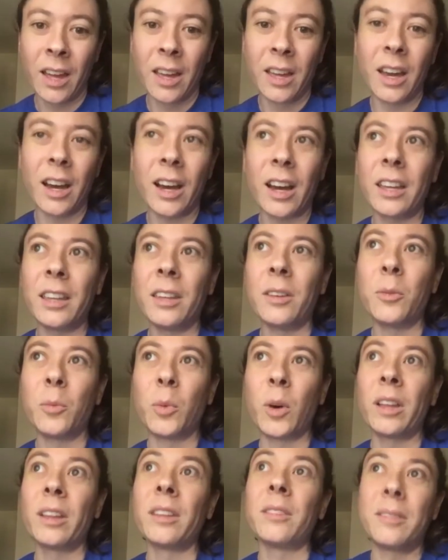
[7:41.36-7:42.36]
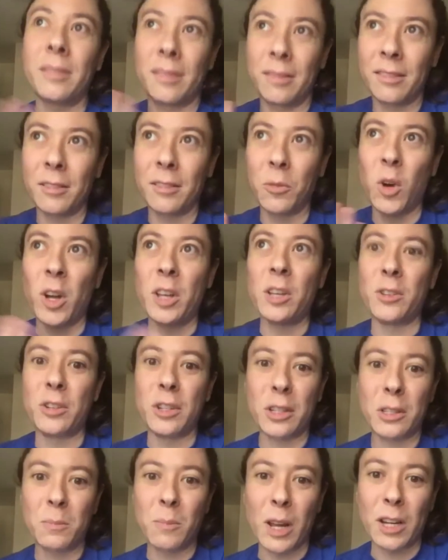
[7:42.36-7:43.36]
i well what you
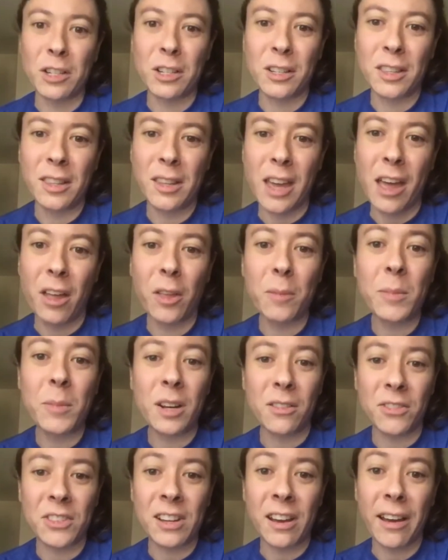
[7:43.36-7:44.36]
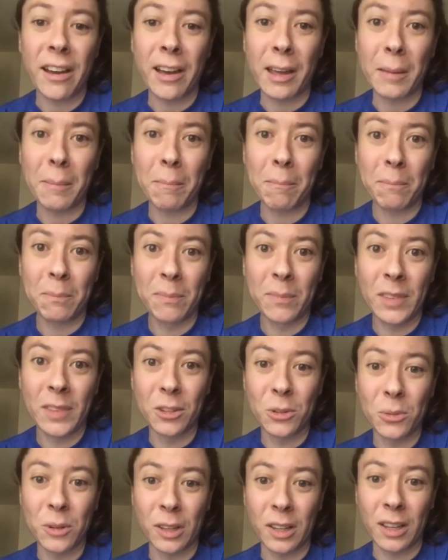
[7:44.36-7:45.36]
just mentioned the element of time
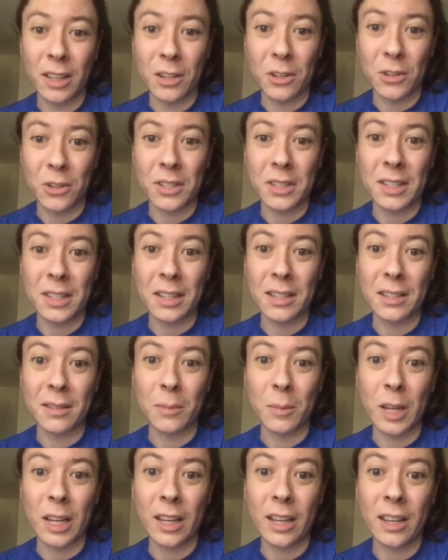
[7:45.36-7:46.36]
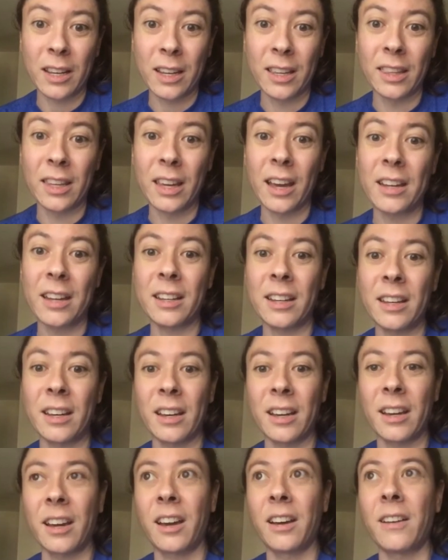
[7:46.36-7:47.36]
is mm-hmm. really interesting to me and the
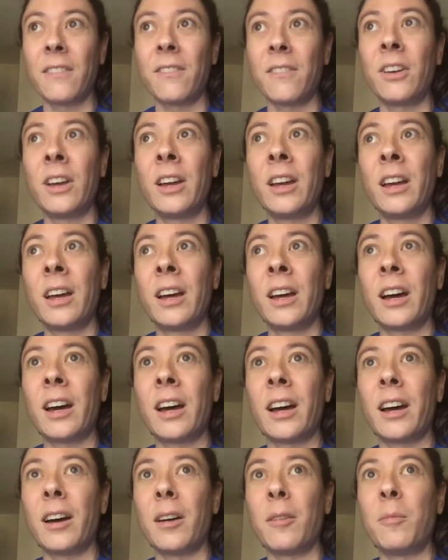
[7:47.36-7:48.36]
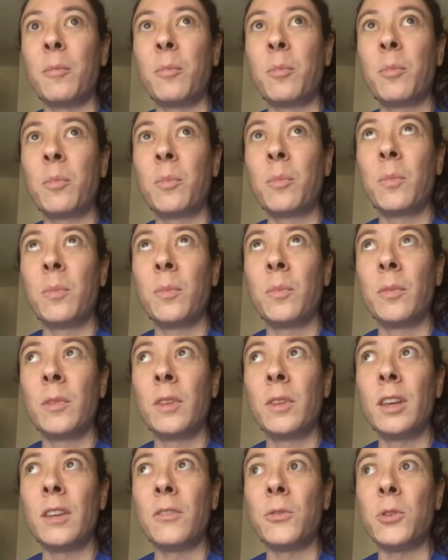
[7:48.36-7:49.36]
idea of um,
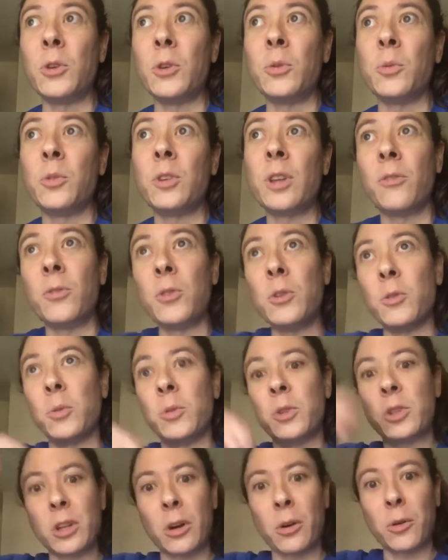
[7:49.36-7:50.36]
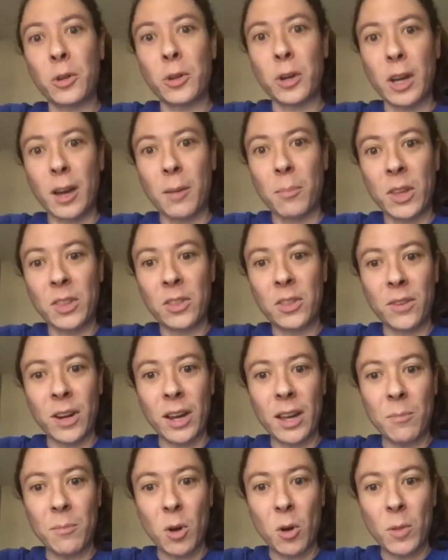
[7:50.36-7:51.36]
if you if you don't look up at the
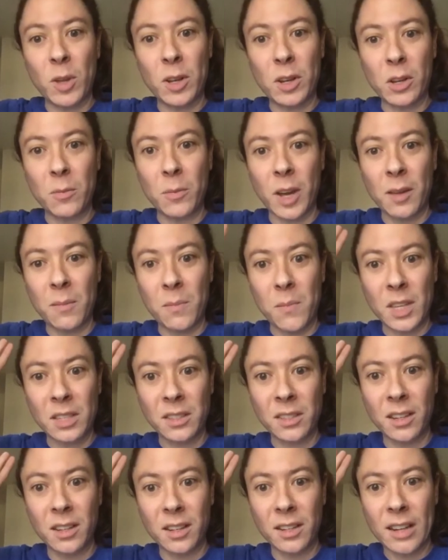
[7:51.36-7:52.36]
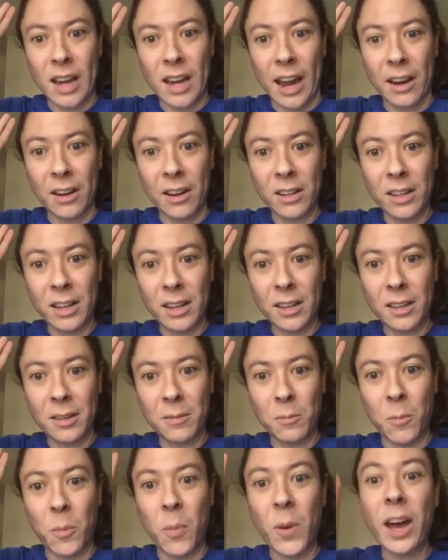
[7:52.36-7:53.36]
right moment you might miss it entirely
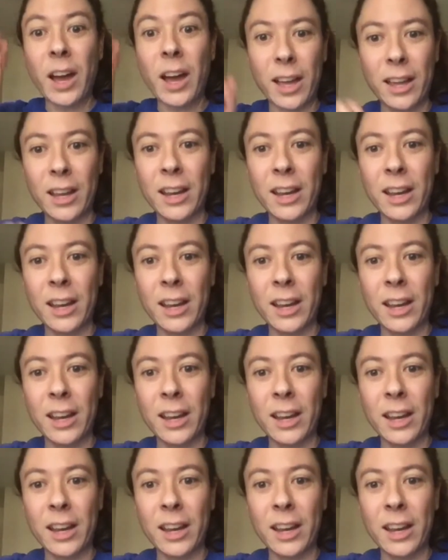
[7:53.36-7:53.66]
but